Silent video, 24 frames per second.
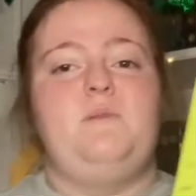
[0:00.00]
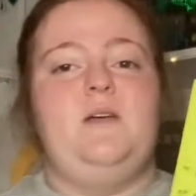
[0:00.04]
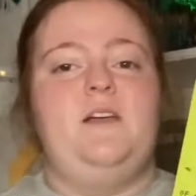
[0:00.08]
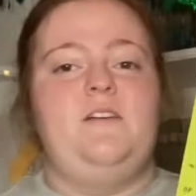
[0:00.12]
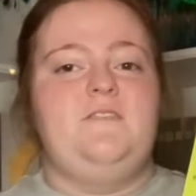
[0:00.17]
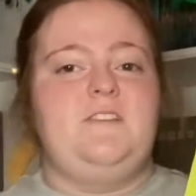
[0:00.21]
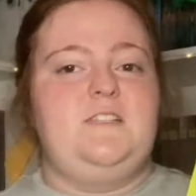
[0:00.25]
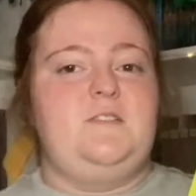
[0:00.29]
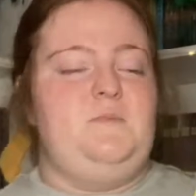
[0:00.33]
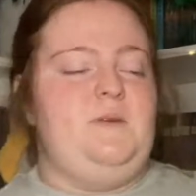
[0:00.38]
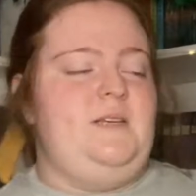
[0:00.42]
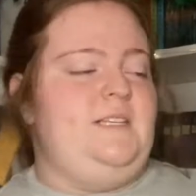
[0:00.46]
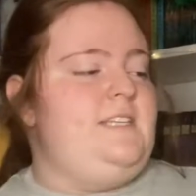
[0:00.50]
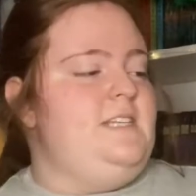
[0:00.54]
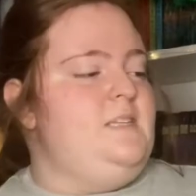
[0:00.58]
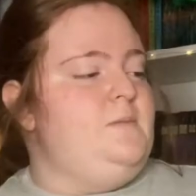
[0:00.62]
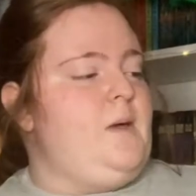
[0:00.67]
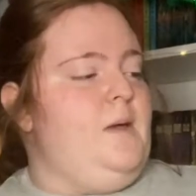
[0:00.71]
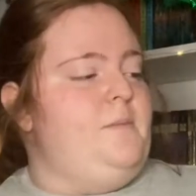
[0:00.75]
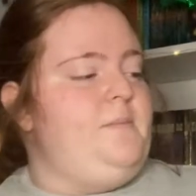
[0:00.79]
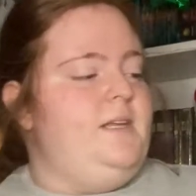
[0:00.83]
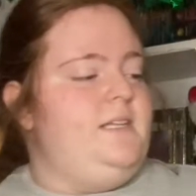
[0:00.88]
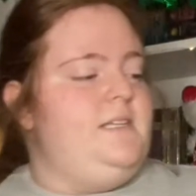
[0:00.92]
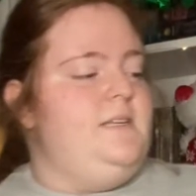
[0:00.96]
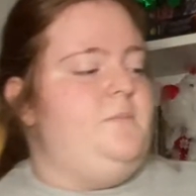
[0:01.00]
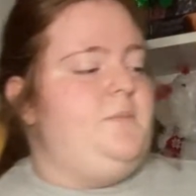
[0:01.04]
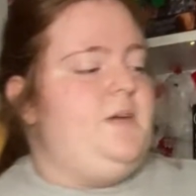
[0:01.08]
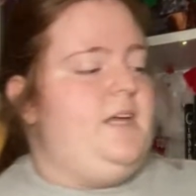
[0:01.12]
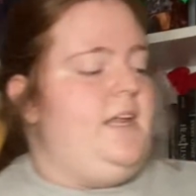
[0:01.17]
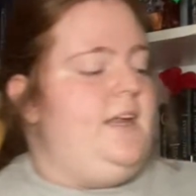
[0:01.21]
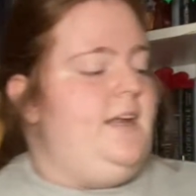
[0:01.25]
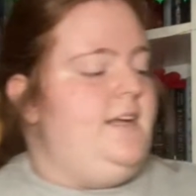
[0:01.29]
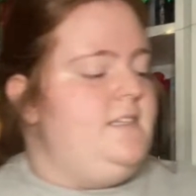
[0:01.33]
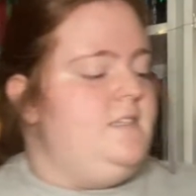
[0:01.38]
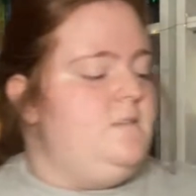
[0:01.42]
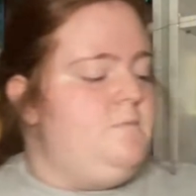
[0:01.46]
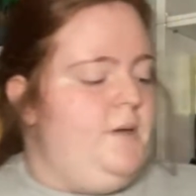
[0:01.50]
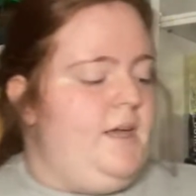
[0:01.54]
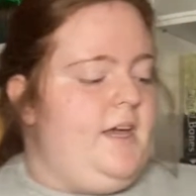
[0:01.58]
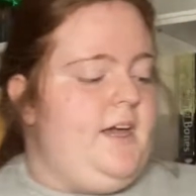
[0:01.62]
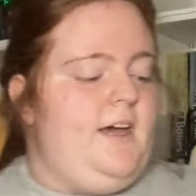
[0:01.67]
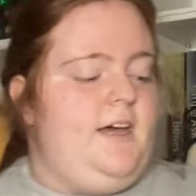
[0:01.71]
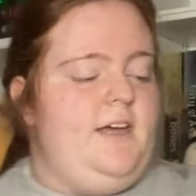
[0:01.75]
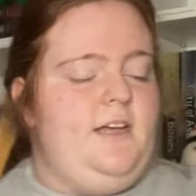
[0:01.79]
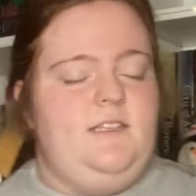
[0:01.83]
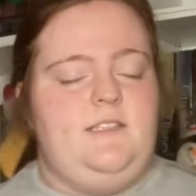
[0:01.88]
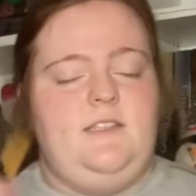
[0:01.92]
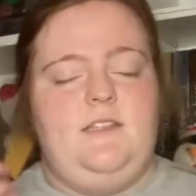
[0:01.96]
of the Species by Mindy McGinnis
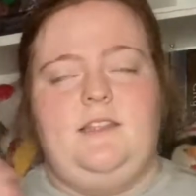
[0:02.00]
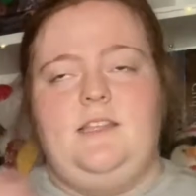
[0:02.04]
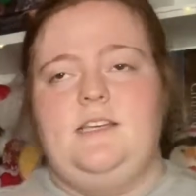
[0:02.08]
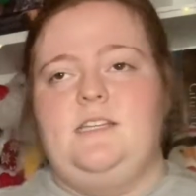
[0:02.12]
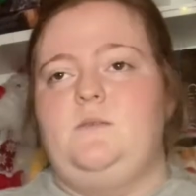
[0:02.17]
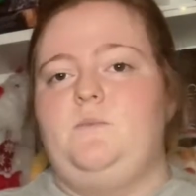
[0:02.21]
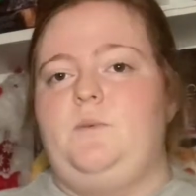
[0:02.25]
because this